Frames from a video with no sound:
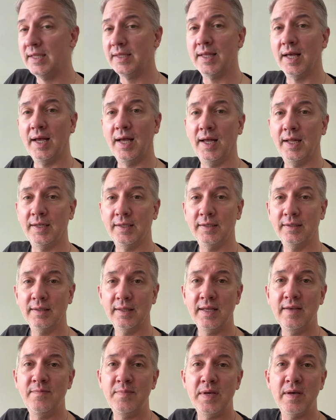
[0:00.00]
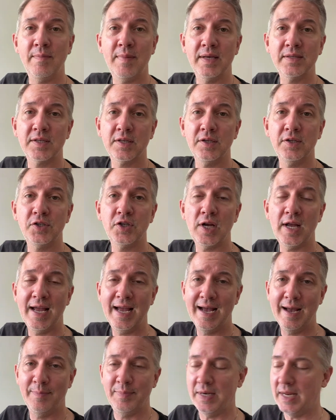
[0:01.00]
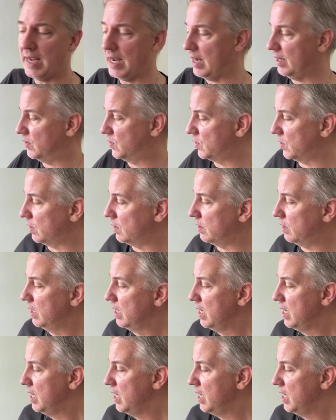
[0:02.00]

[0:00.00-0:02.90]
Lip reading: then leave me a message, happy to answer.